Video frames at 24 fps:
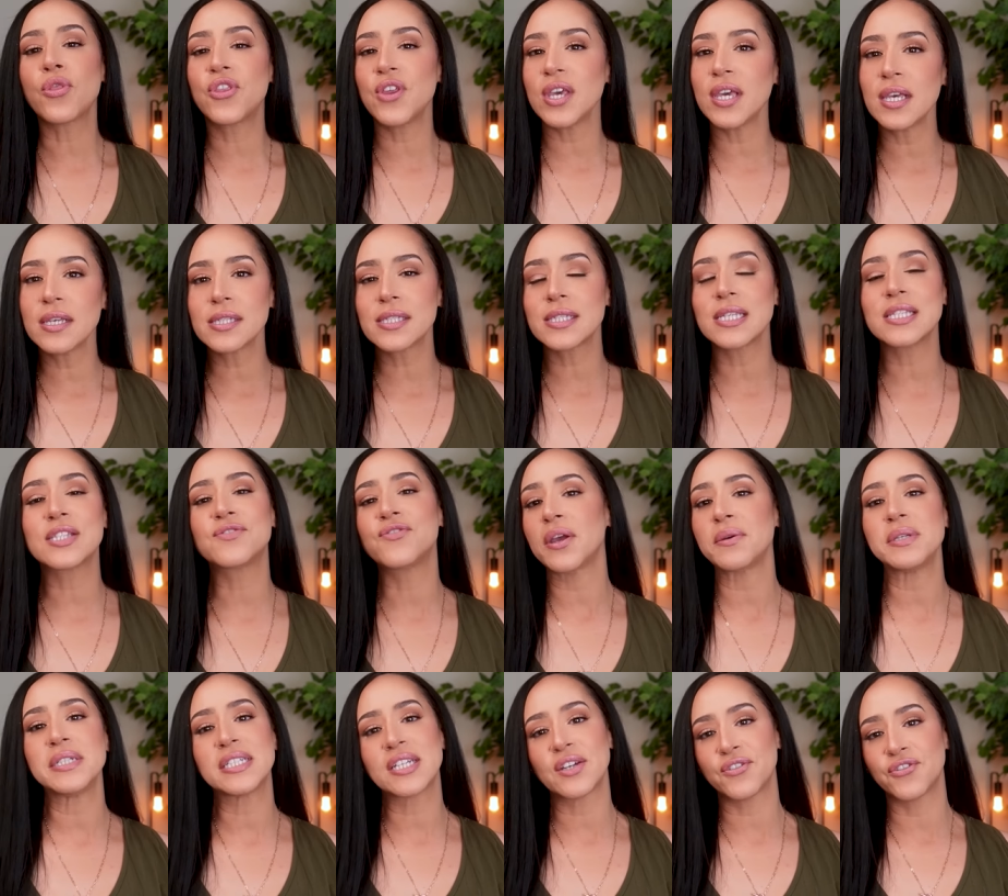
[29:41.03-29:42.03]
so this is
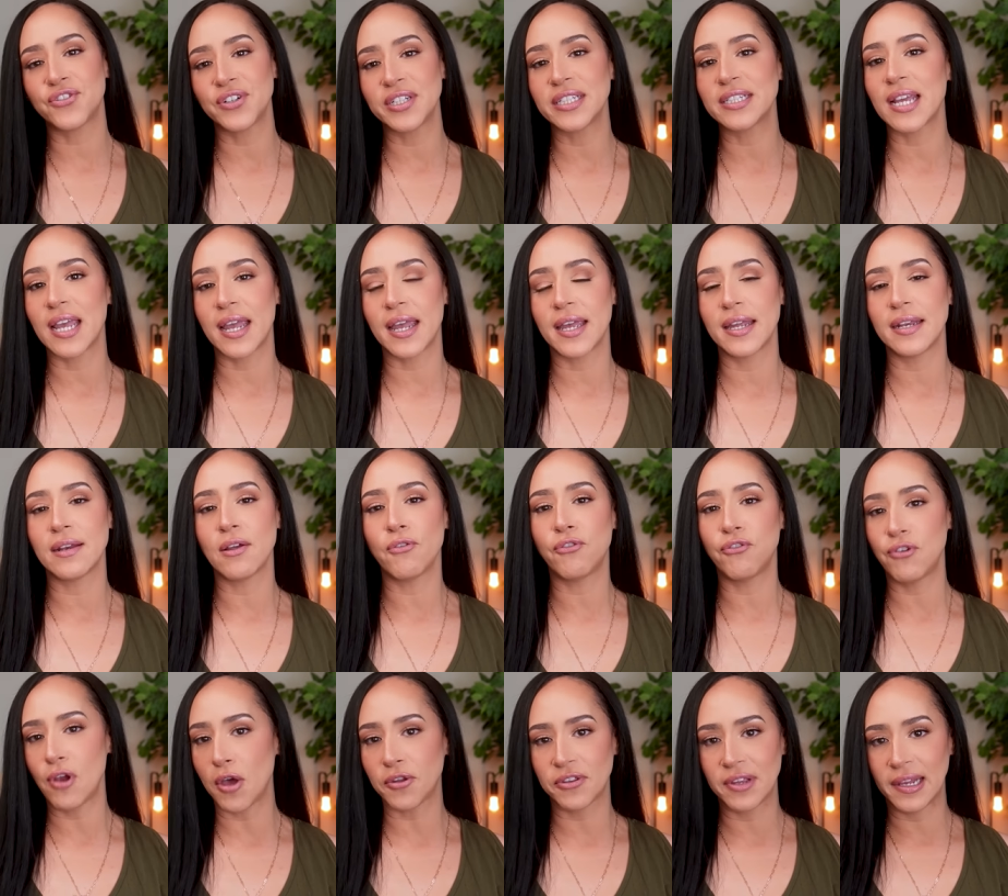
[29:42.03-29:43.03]
very different than
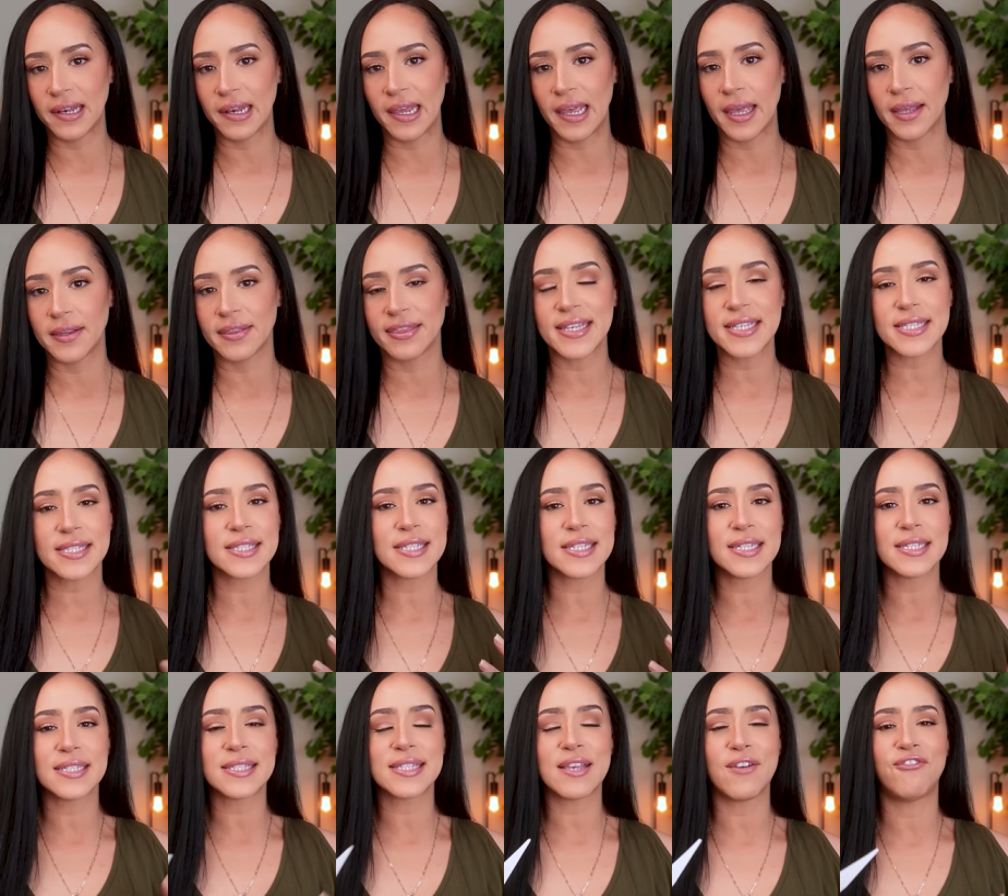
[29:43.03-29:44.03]
Fleur de Lait.
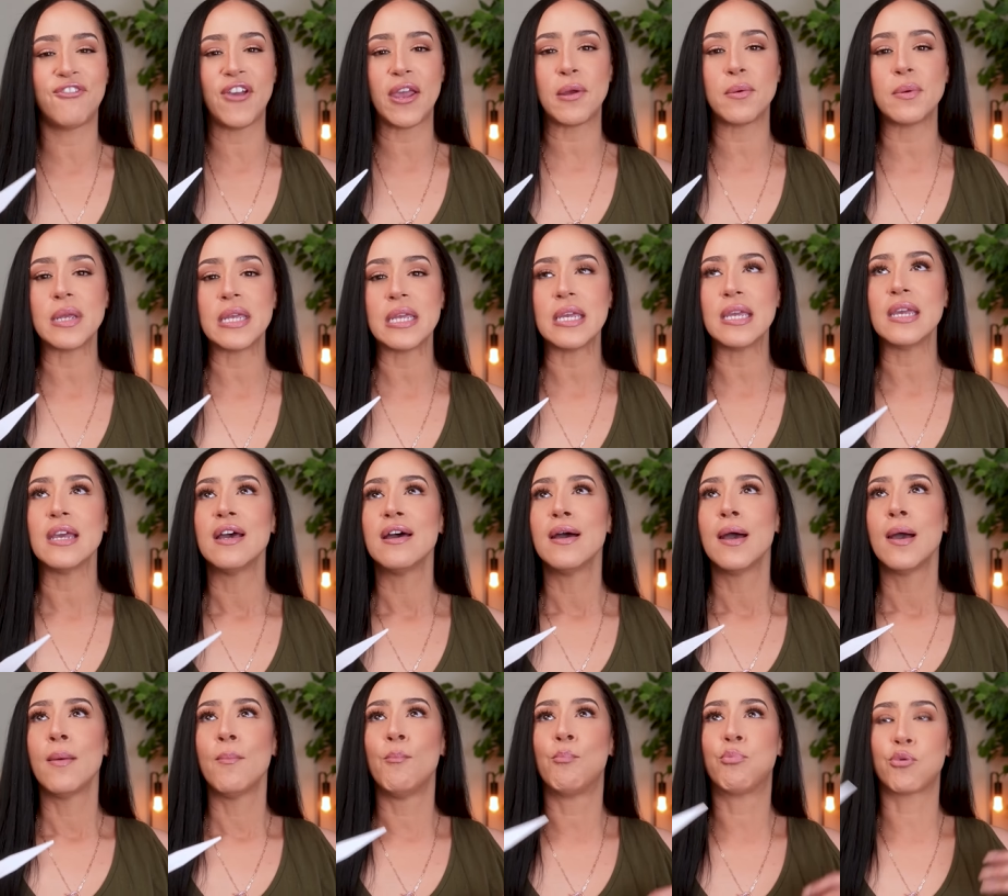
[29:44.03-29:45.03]
This is very
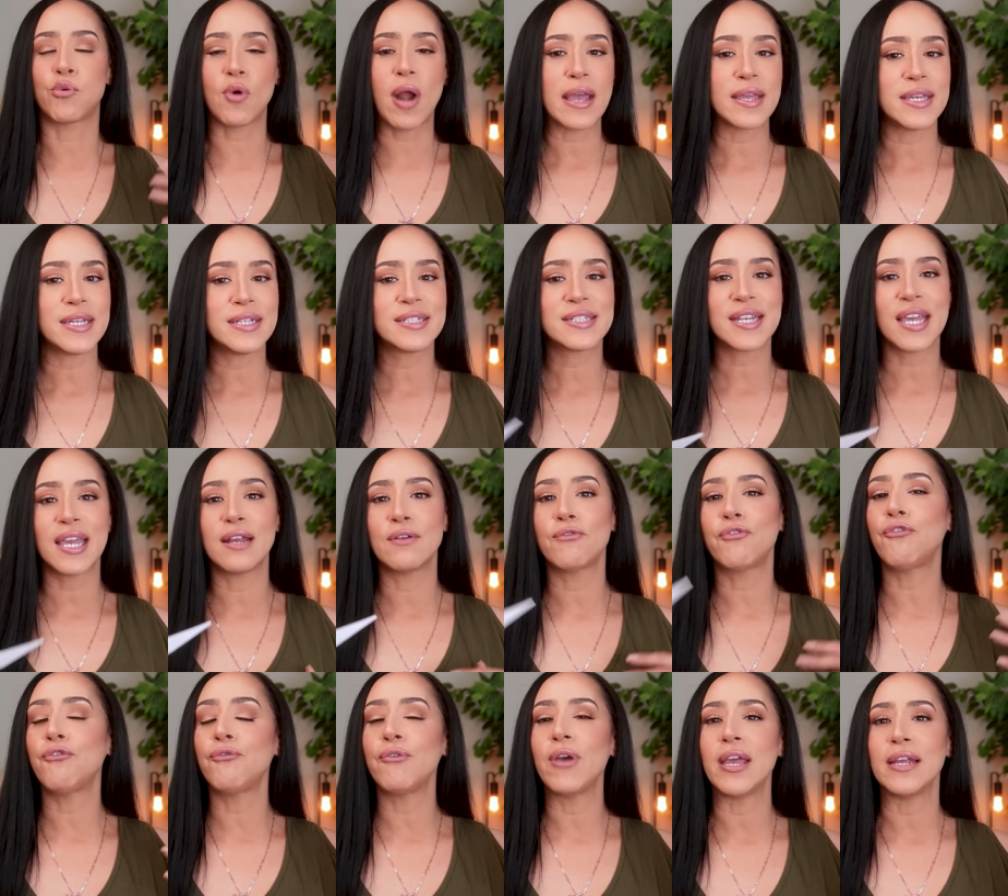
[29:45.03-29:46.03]
bright
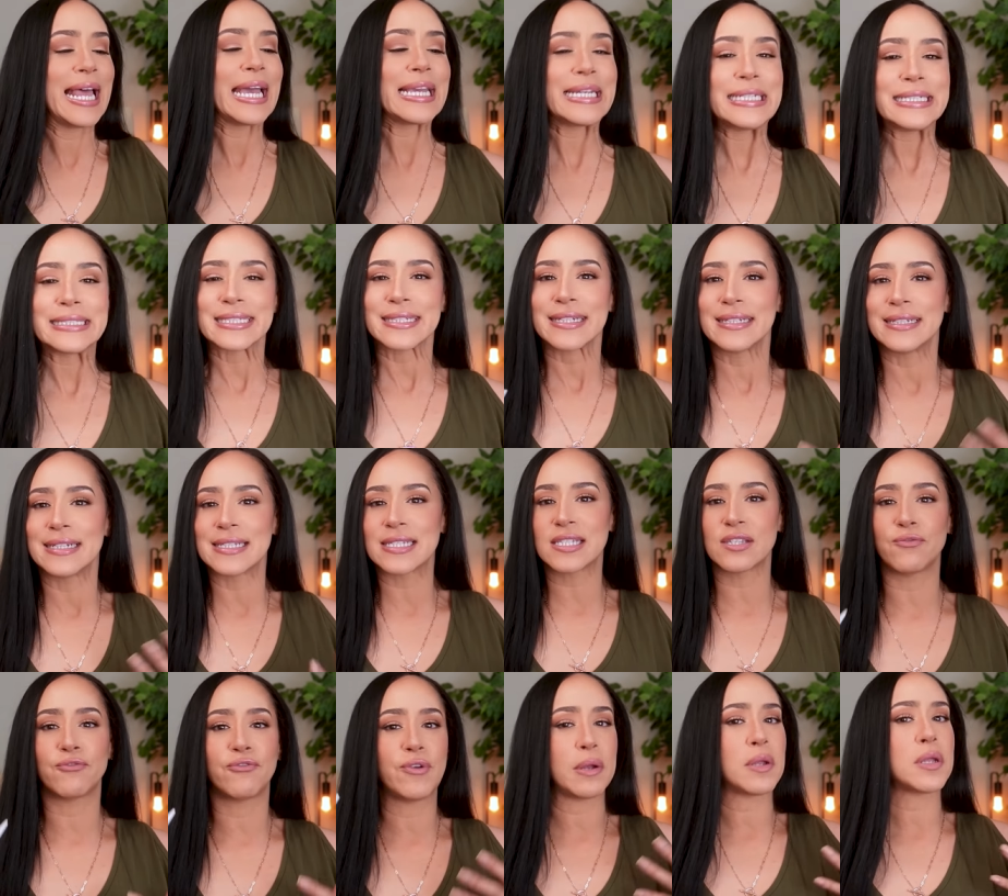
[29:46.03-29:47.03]
and light and
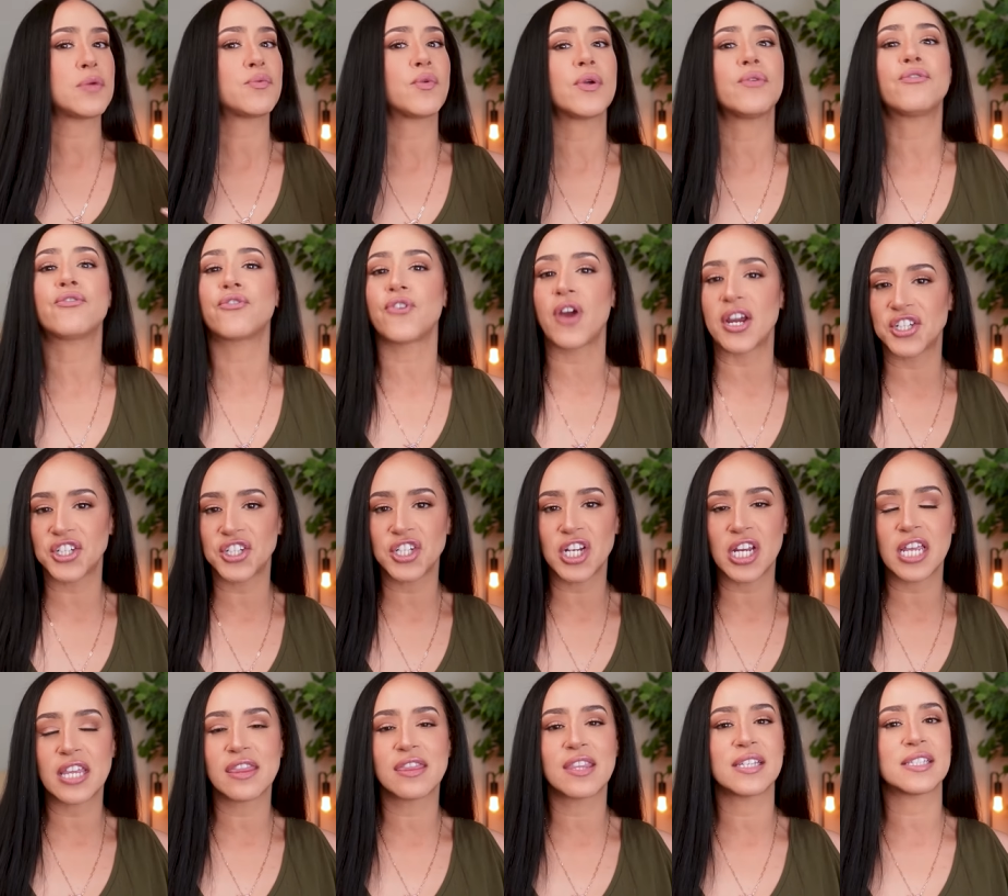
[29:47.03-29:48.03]
it's very
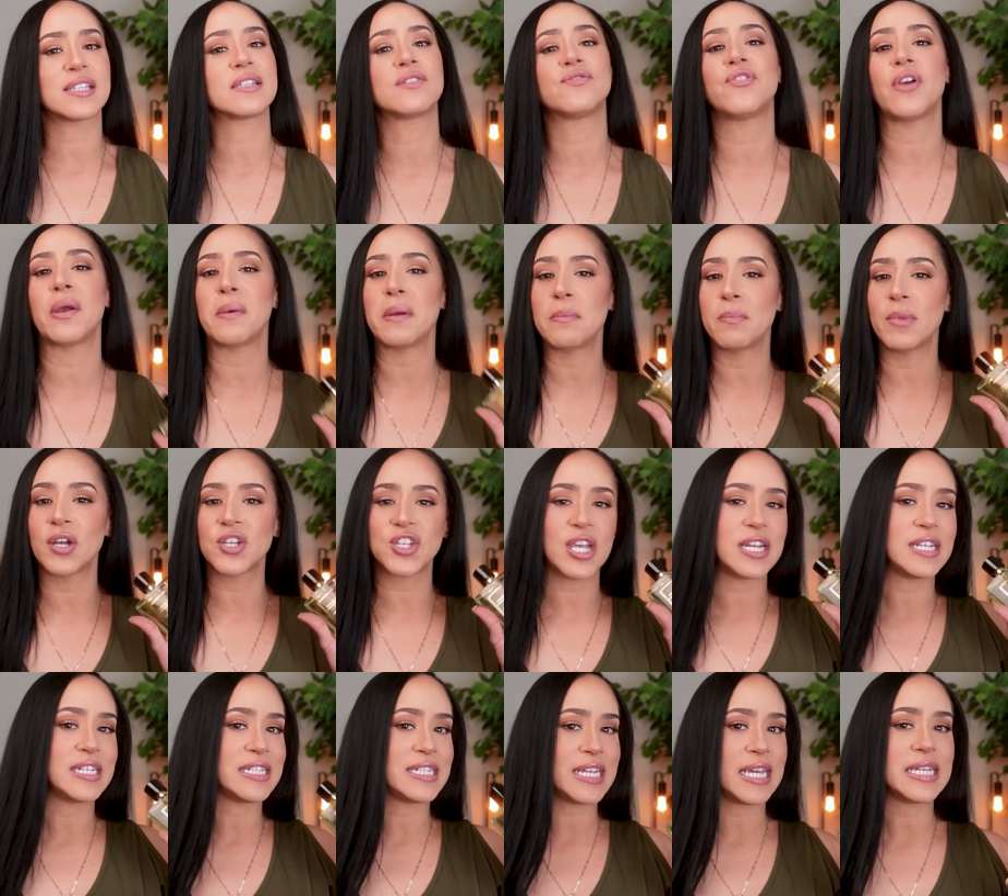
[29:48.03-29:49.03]
refreshing. This is very
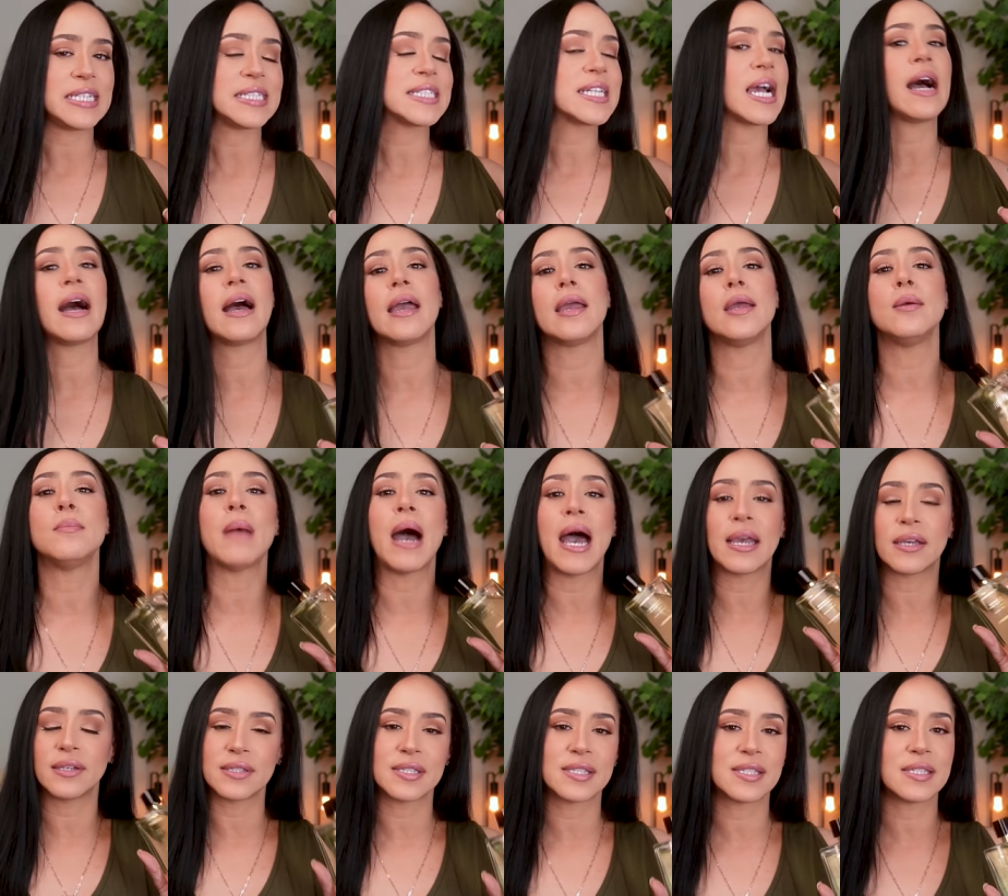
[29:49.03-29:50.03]
much a
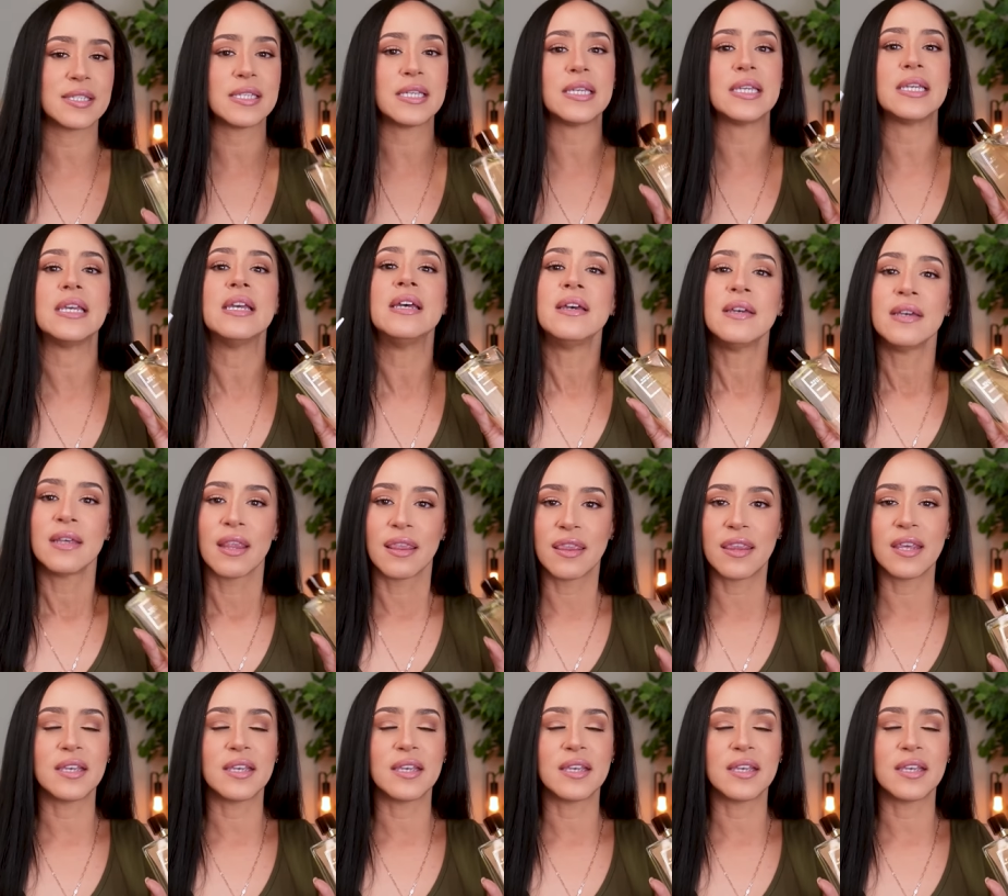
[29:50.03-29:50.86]
daytime. I could see